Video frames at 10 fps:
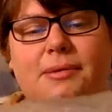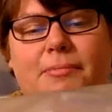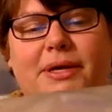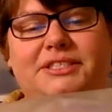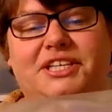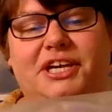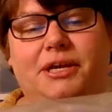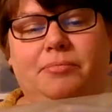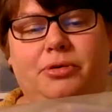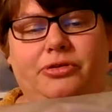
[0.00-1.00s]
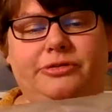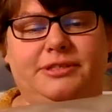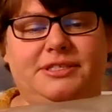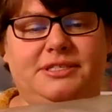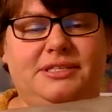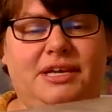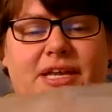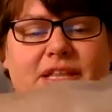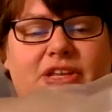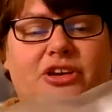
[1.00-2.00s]
by Chicken Boots,
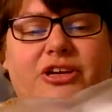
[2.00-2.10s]
and you